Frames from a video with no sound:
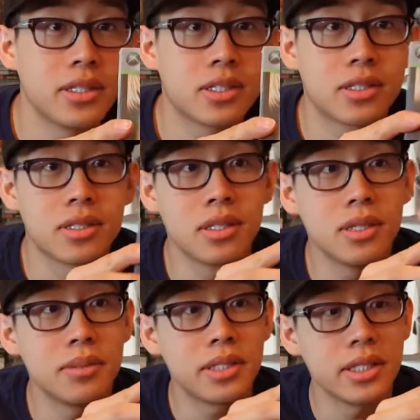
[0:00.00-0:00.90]
It's just a
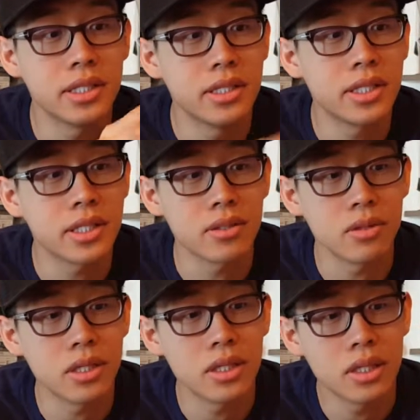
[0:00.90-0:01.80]
limited edition
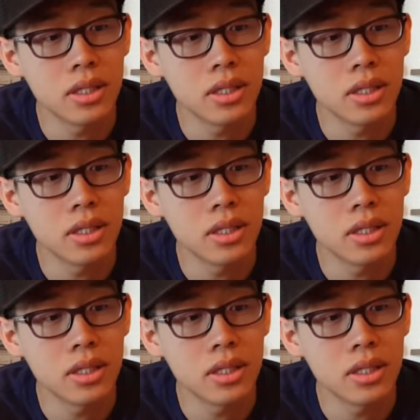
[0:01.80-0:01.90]
one.